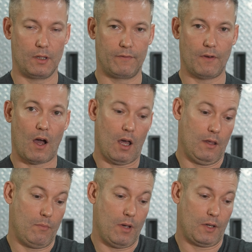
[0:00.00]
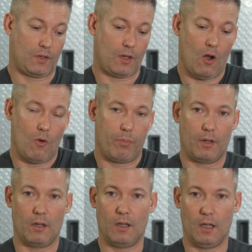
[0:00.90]
if not the best scope
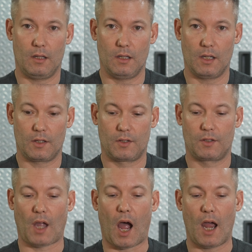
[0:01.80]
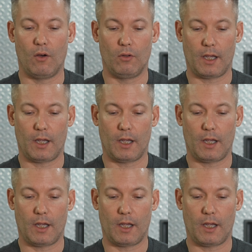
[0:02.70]
in this style.